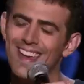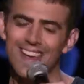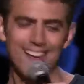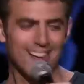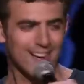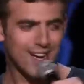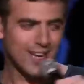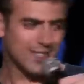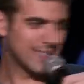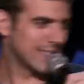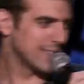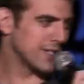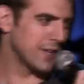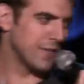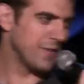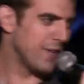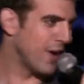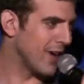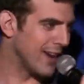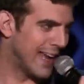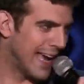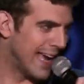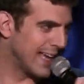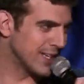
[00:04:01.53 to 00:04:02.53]
because it's a
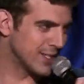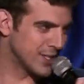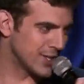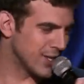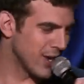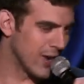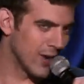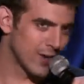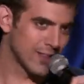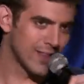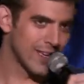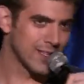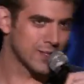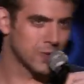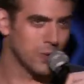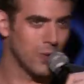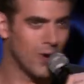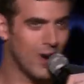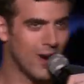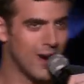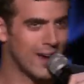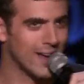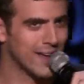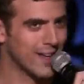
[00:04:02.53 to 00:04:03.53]
fun AIDS joke. That's
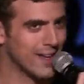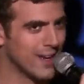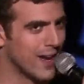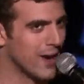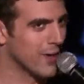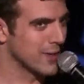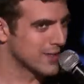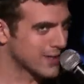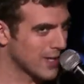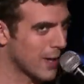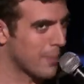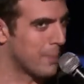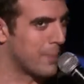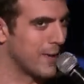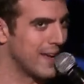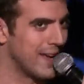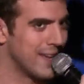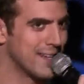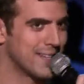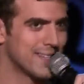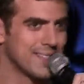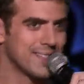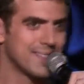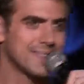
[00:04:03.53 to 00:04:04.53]
why. You know, it's
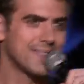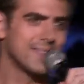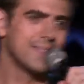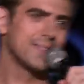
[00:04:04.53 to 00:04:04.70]
upbeat.